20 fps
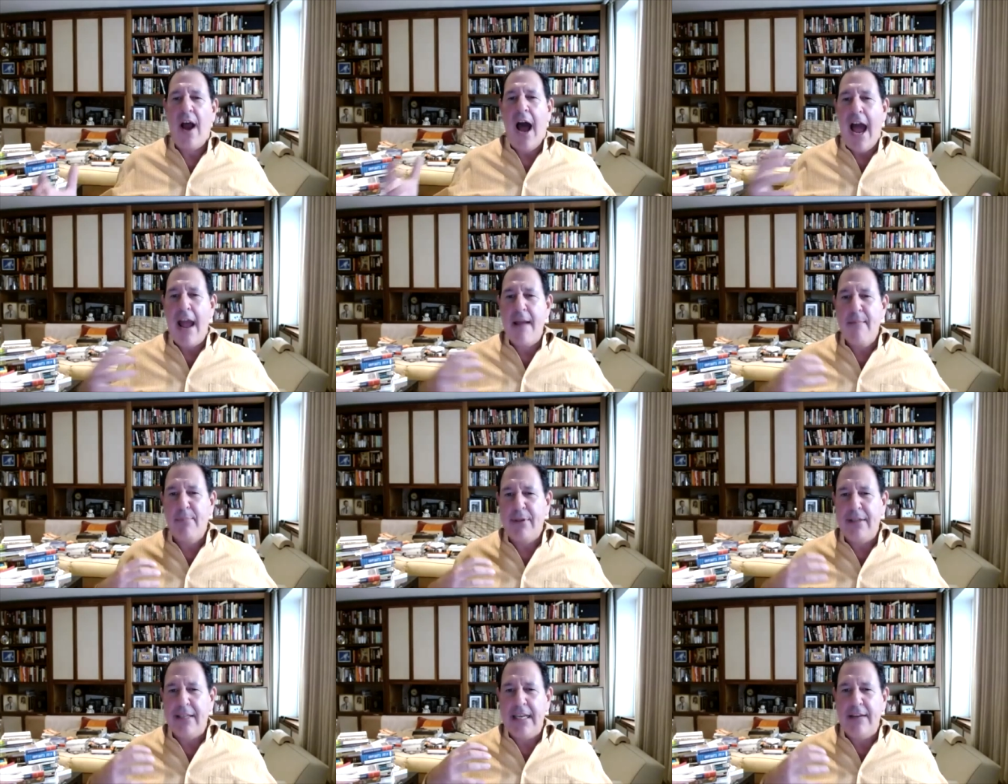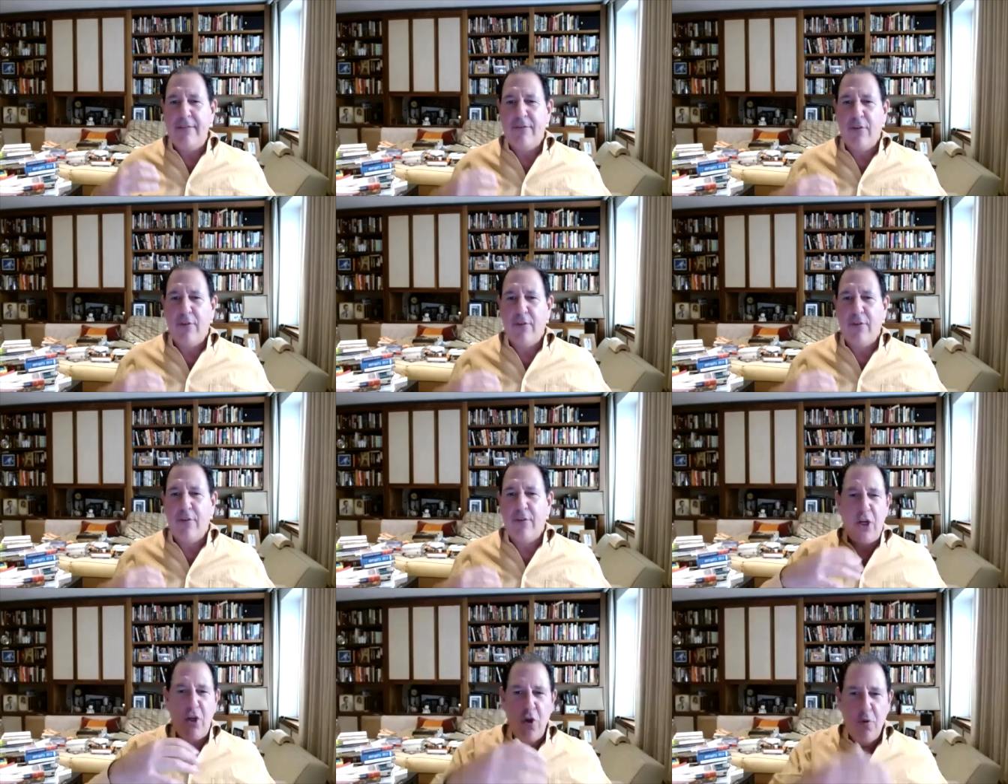I believe or
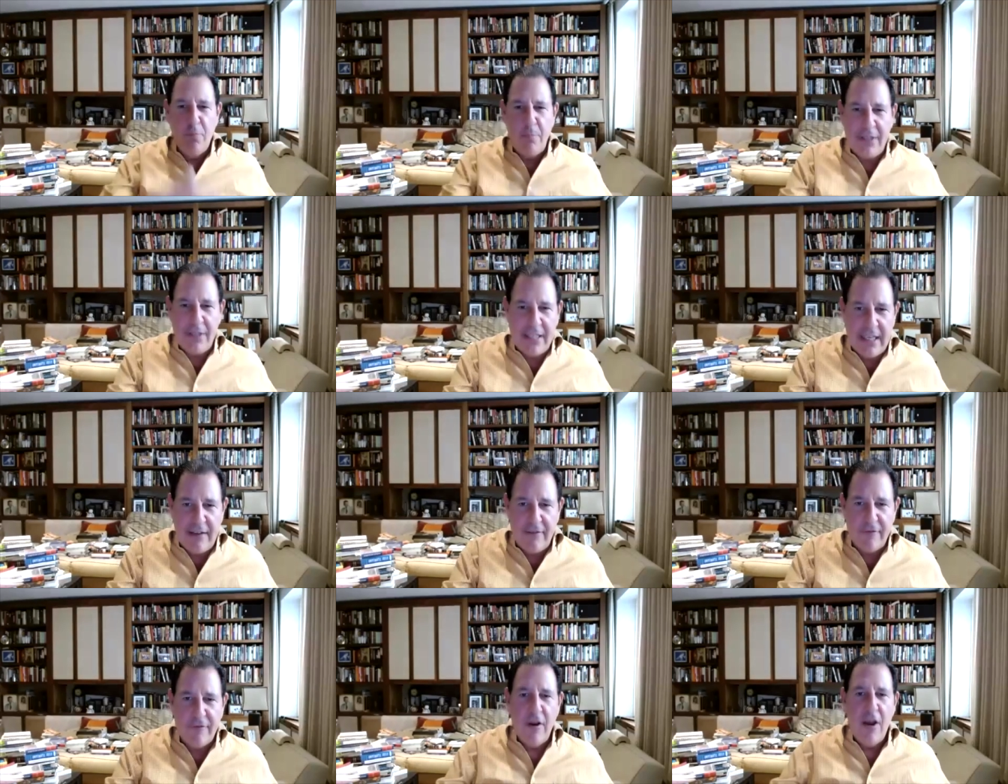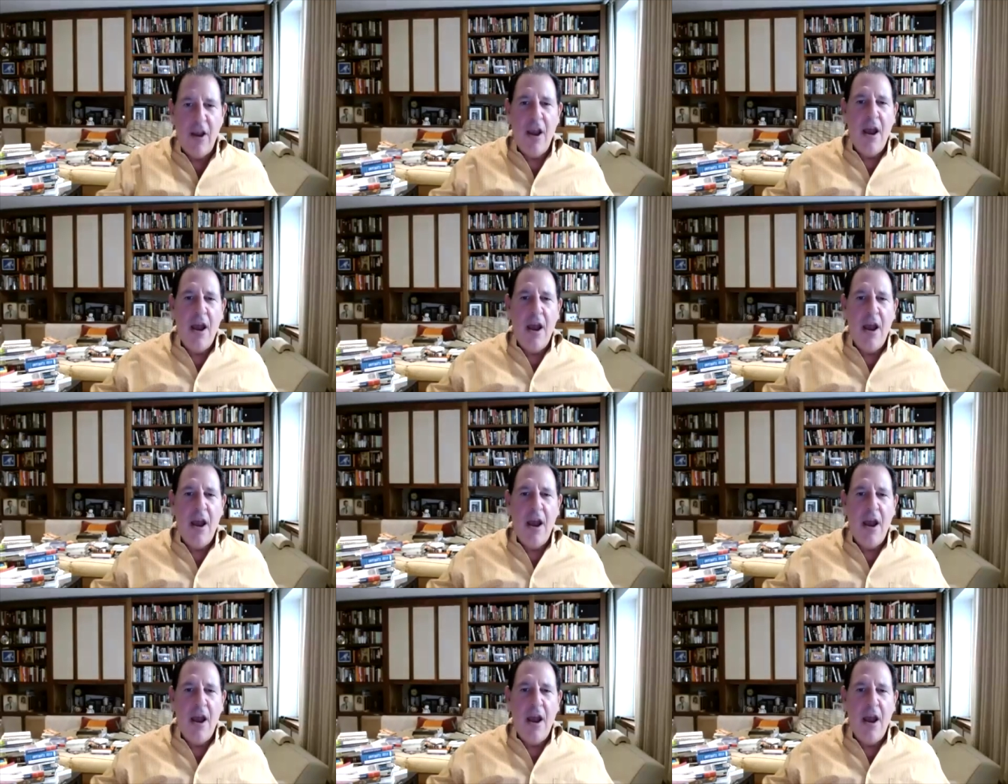what you believe,